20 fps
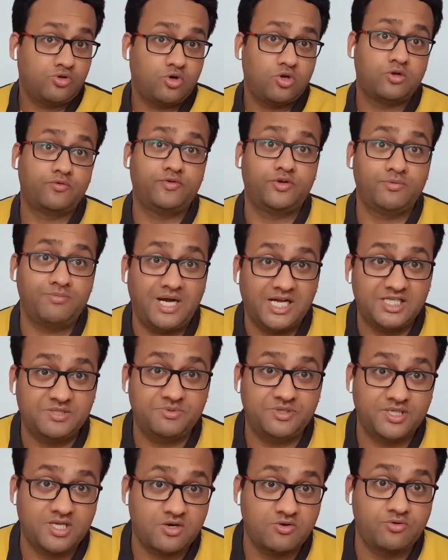all of your
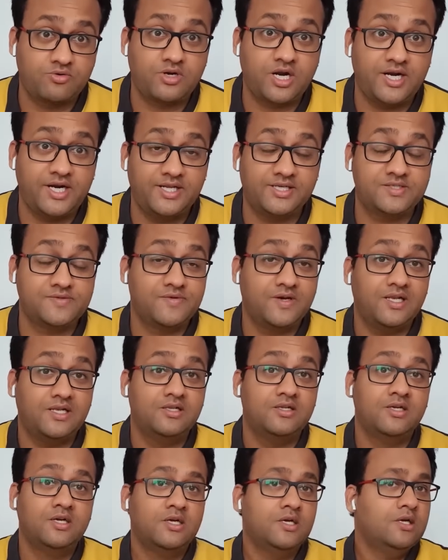batchmates are going to write as well,
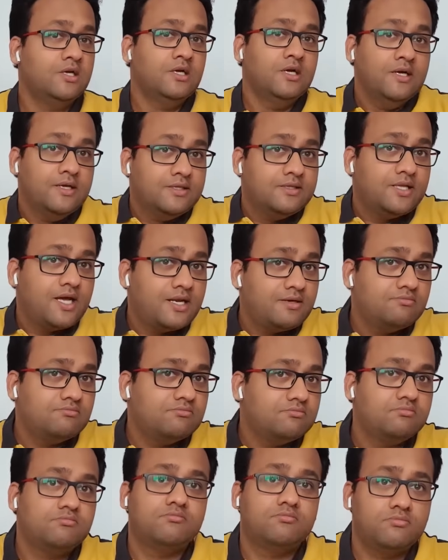
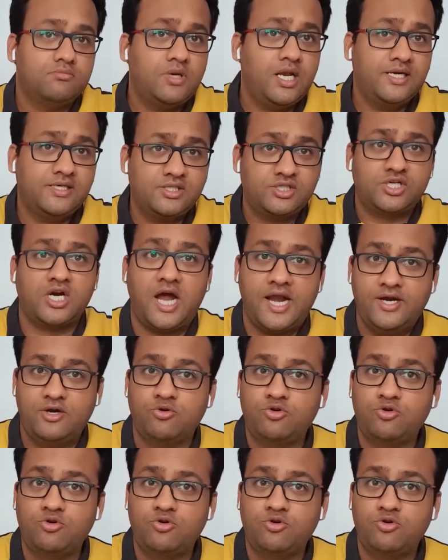then let's try